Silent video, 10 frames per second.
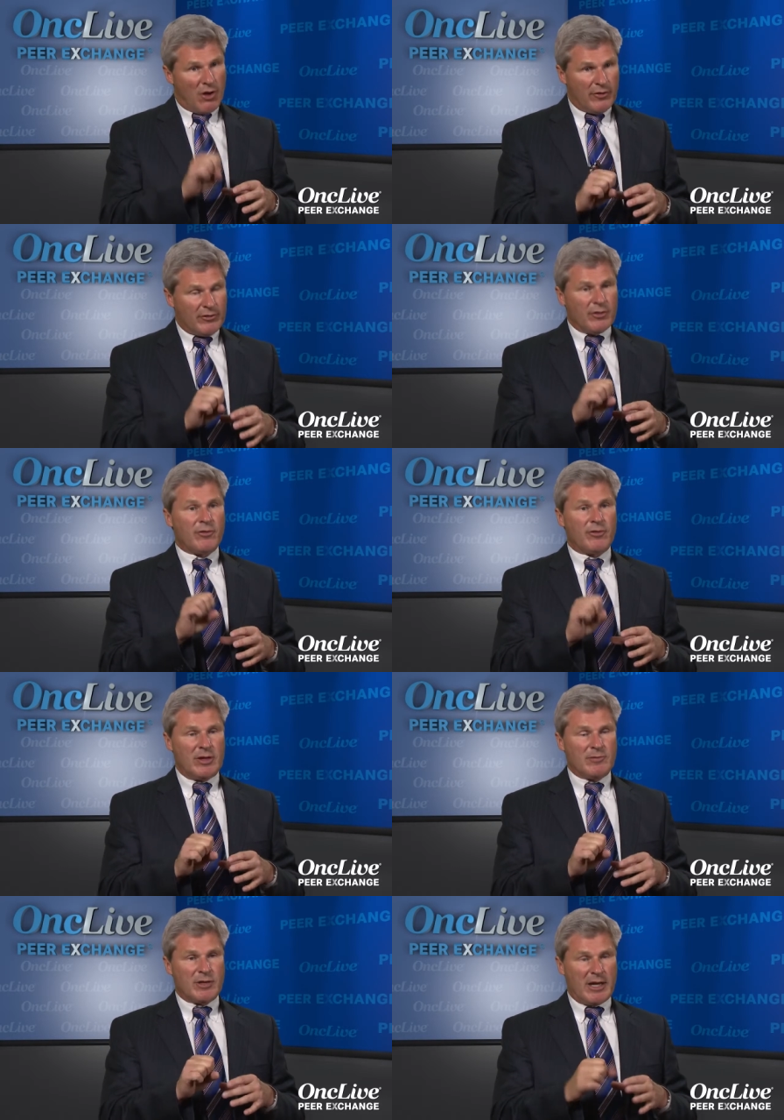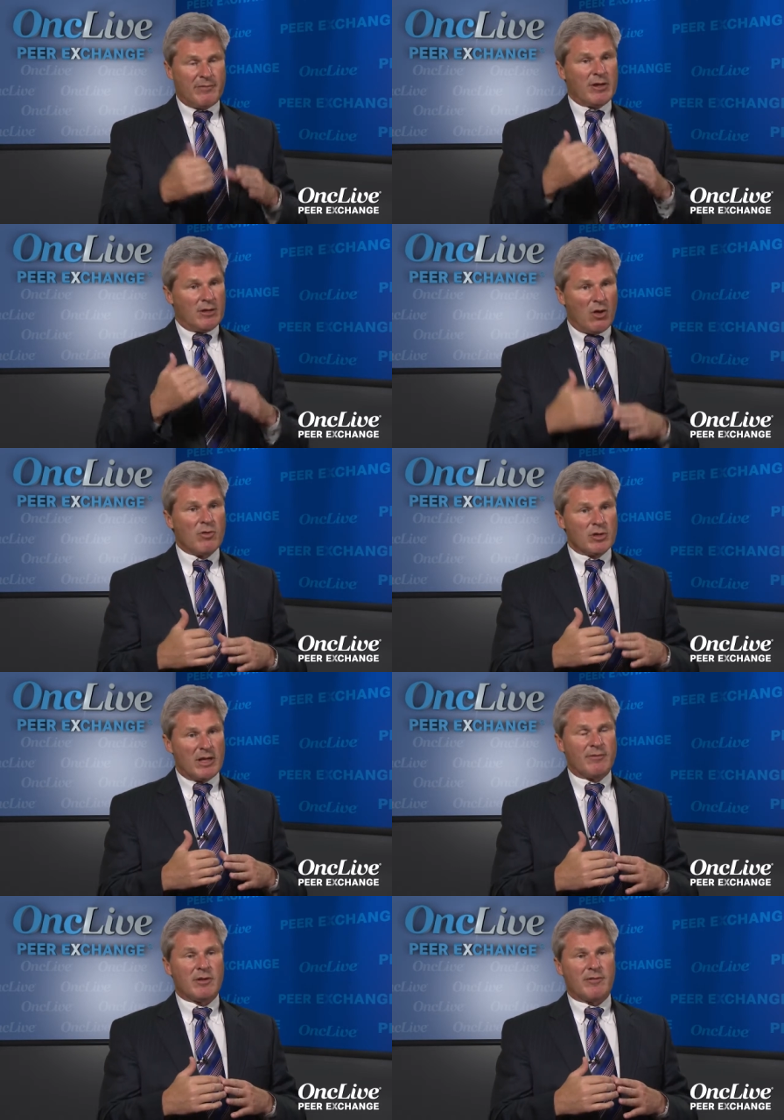also seem to have a lower
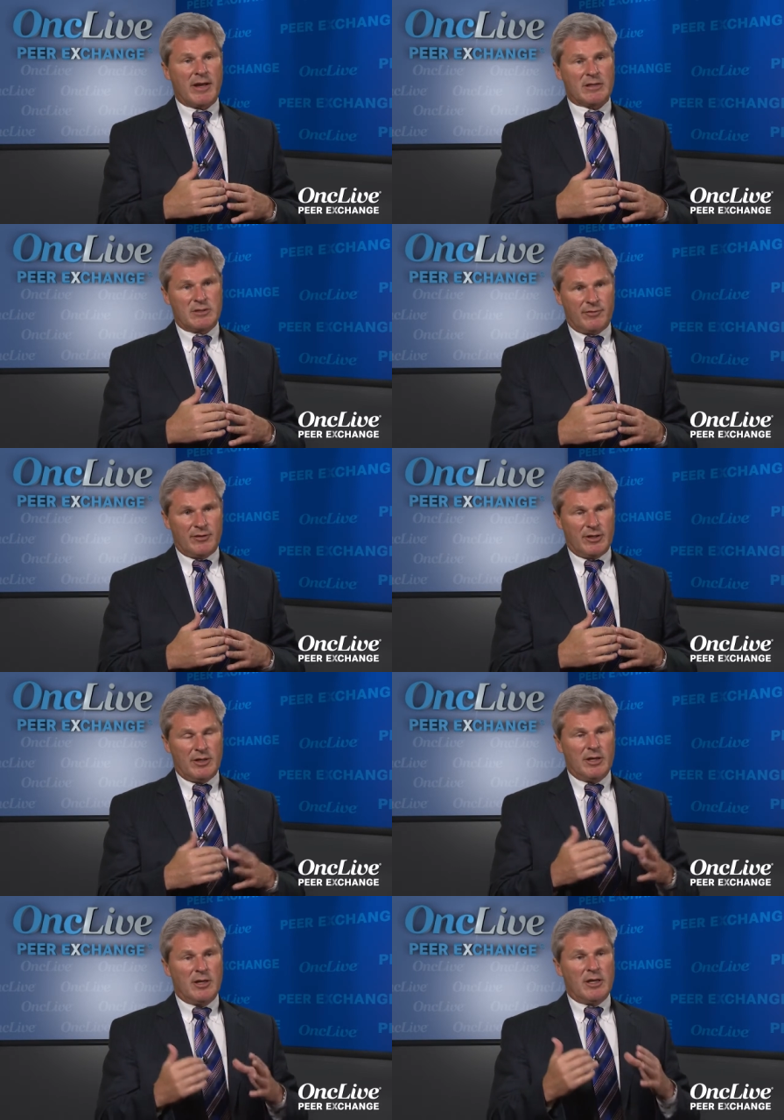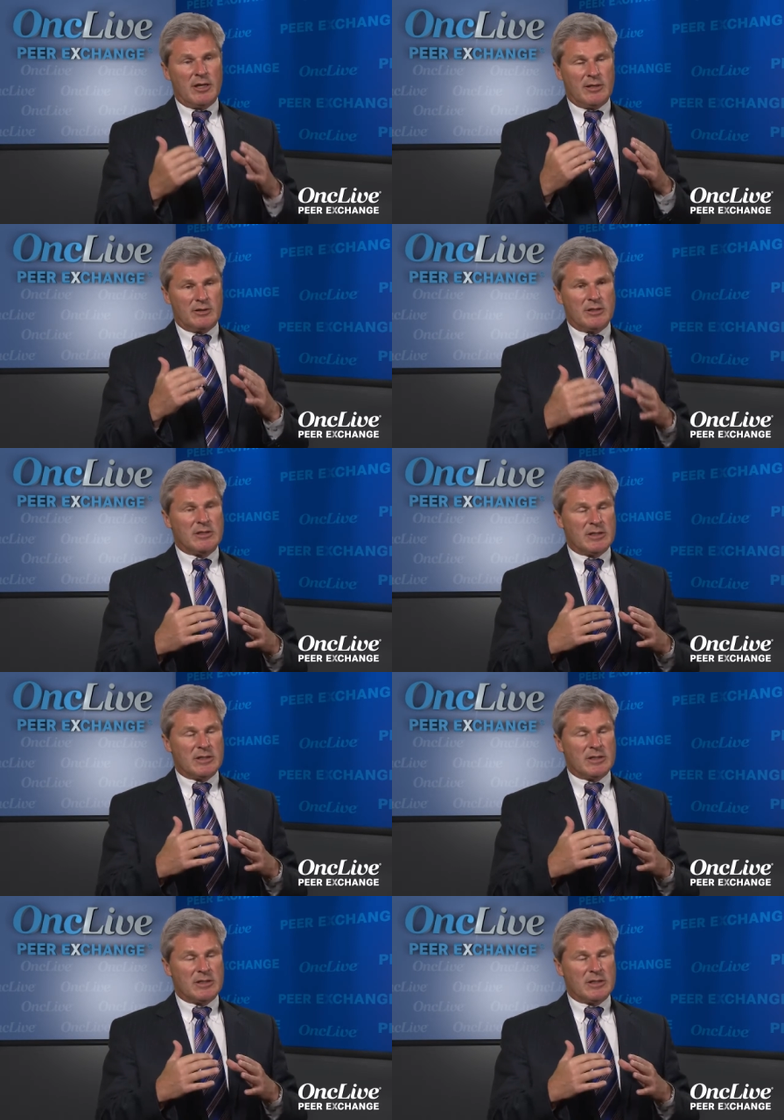level of activity in T,